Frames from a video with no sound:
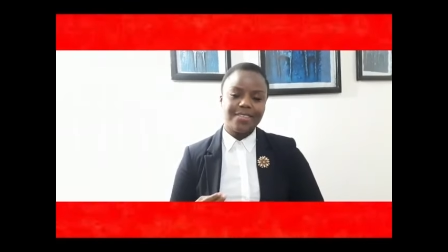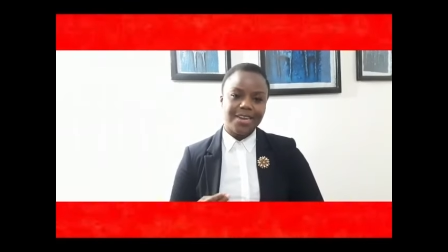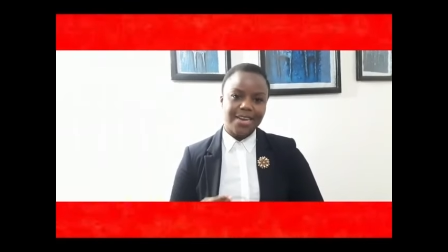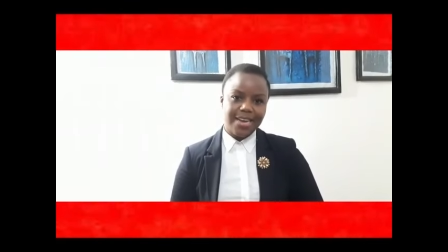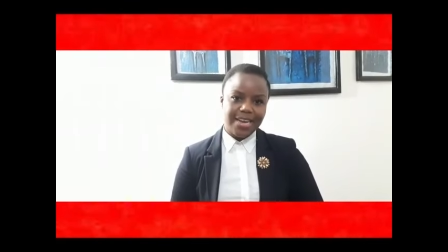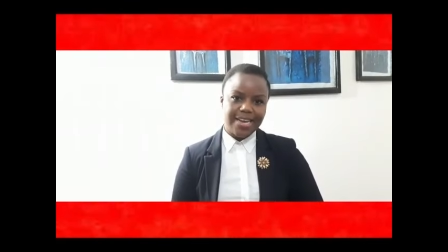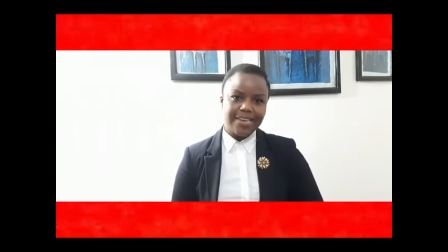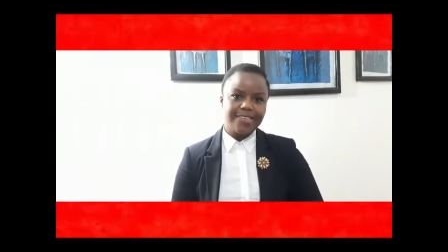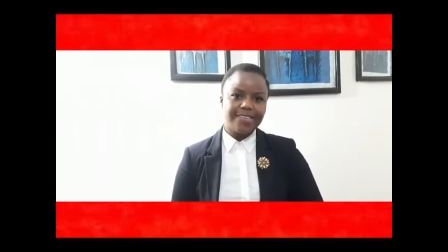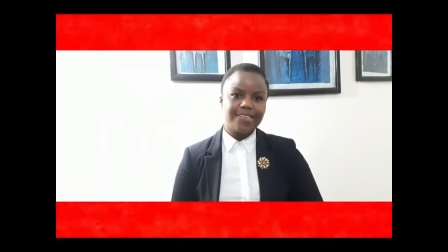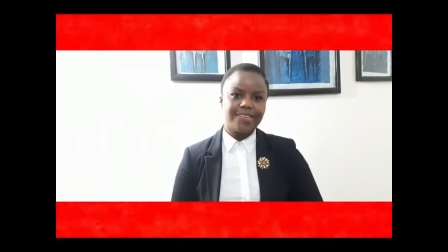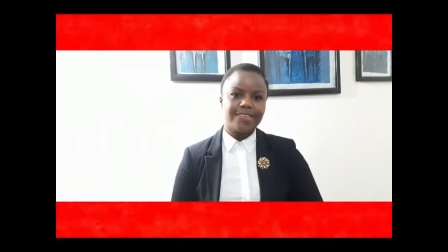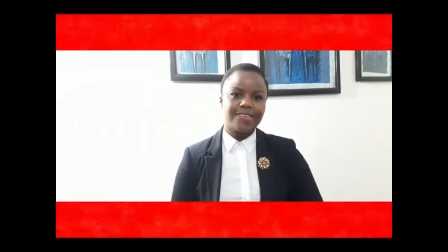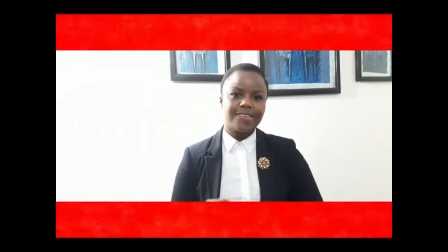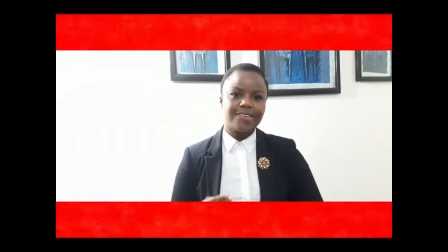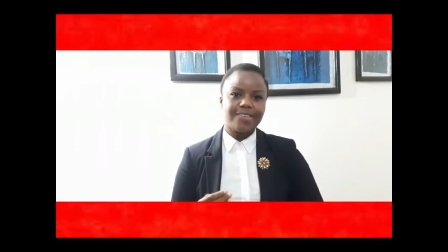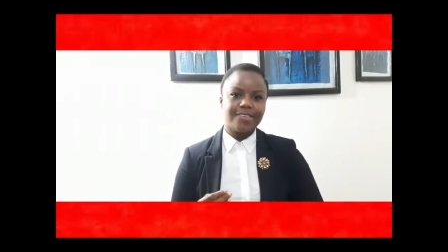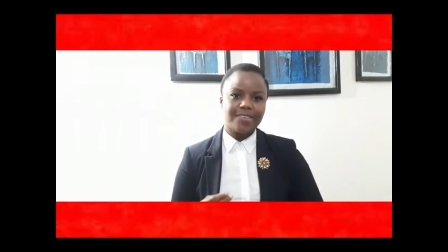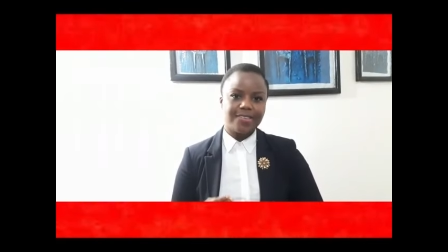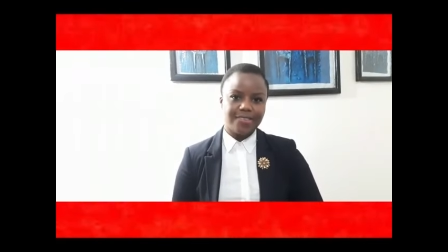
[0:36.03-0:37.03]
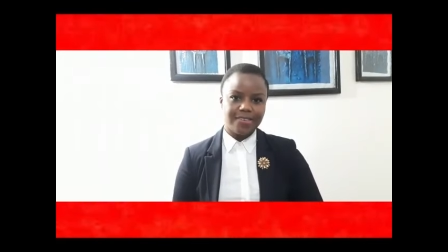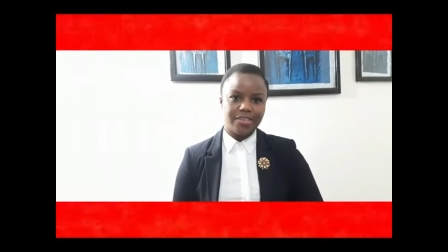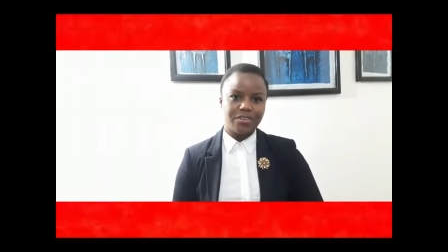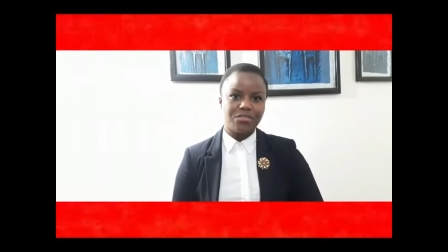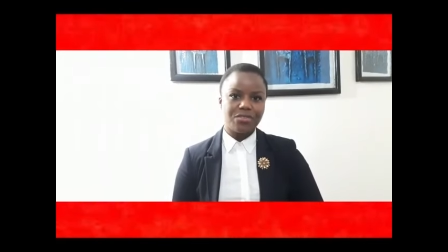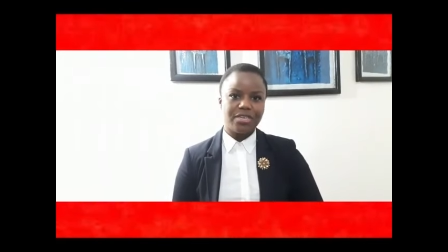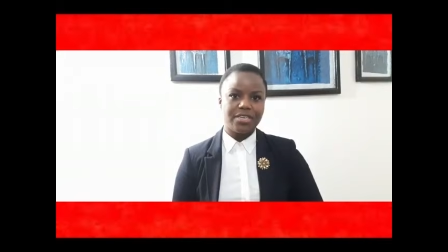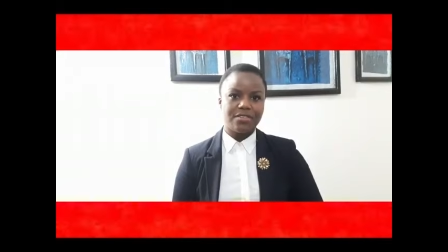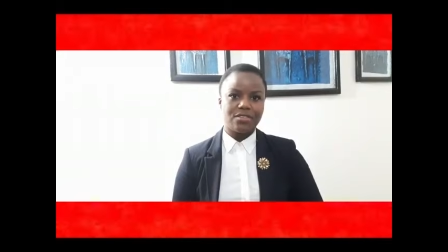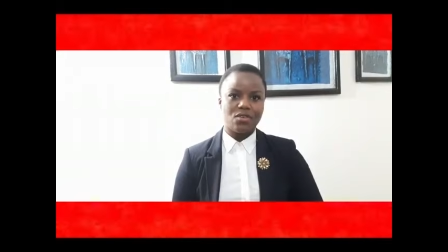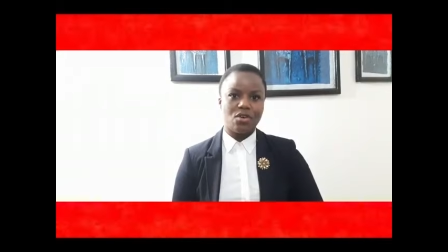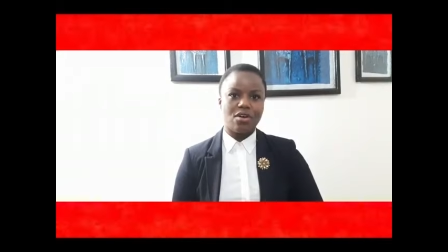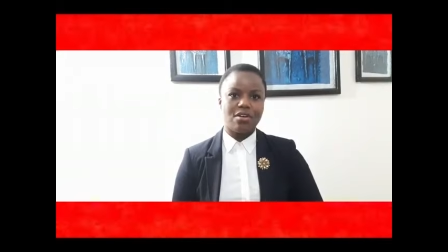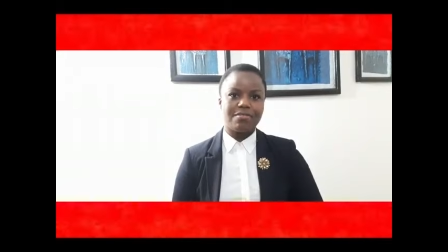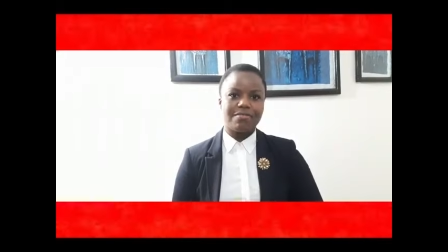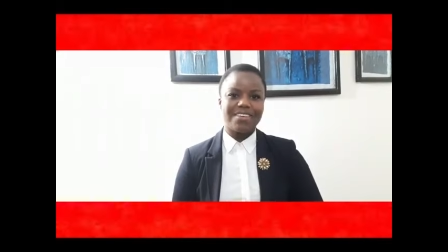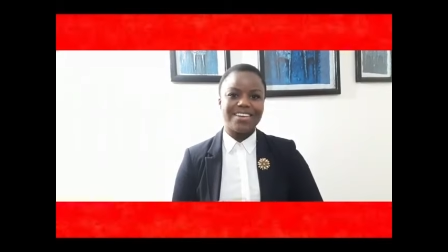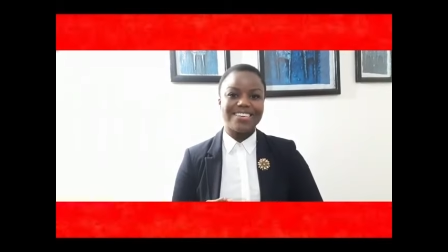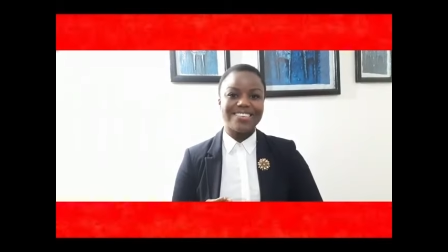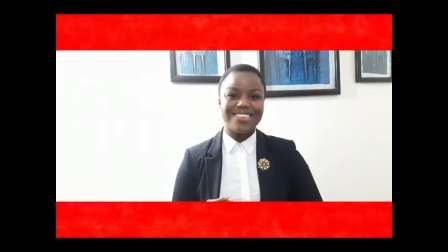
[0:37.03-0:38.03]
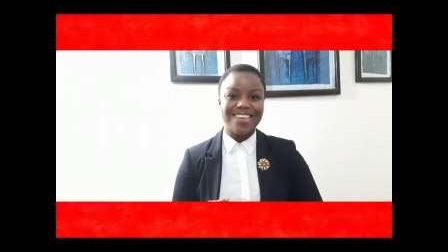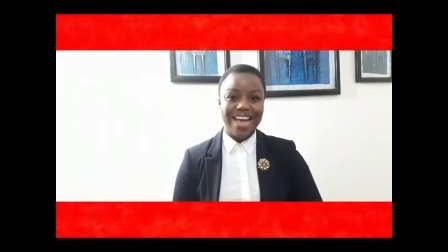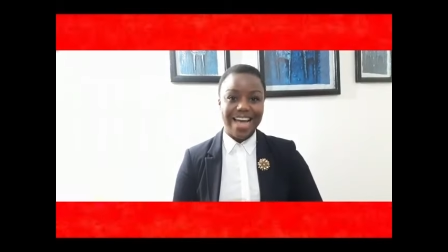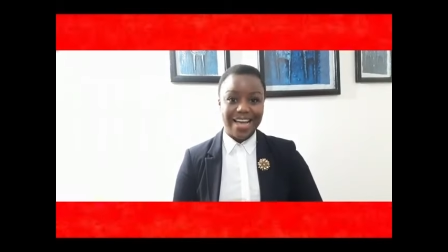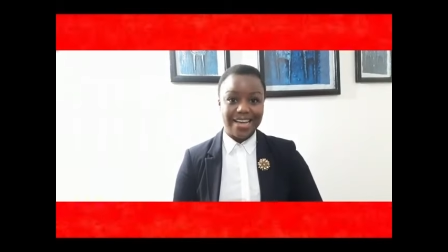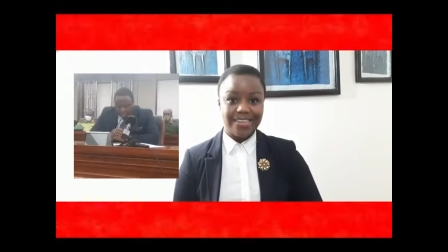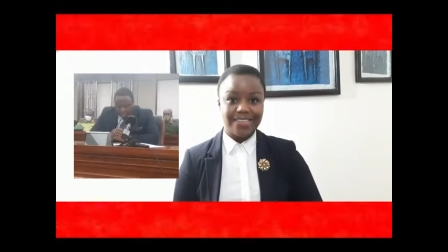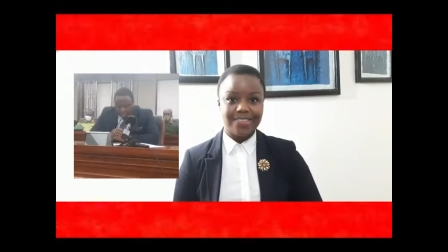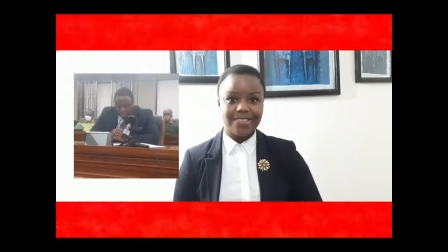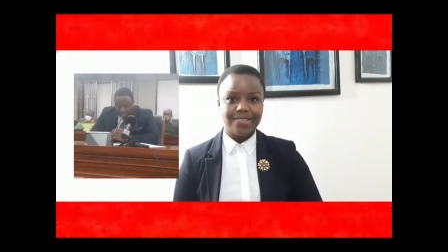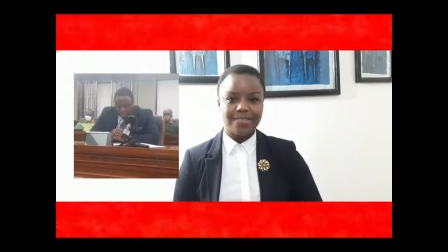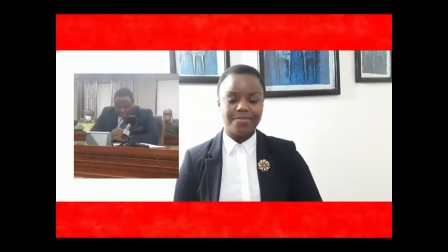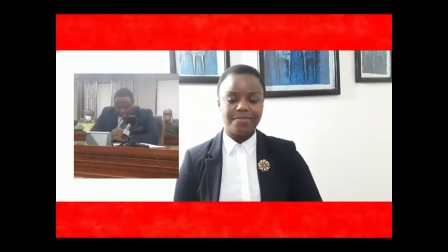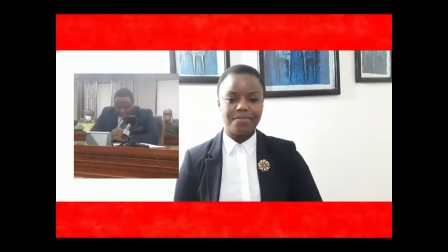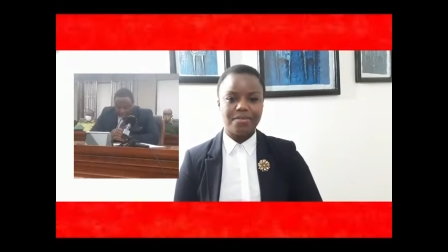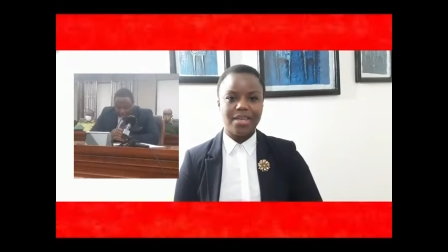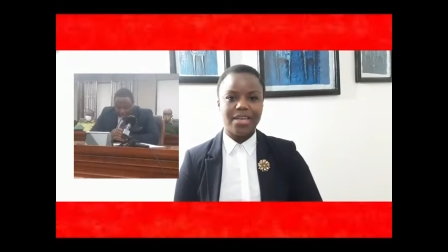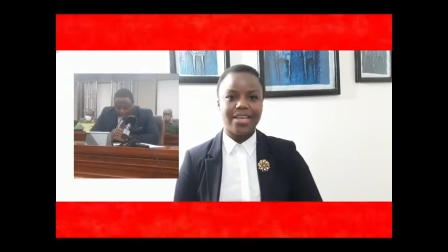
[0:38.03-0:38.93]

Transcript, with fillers: the latest in a series of attacks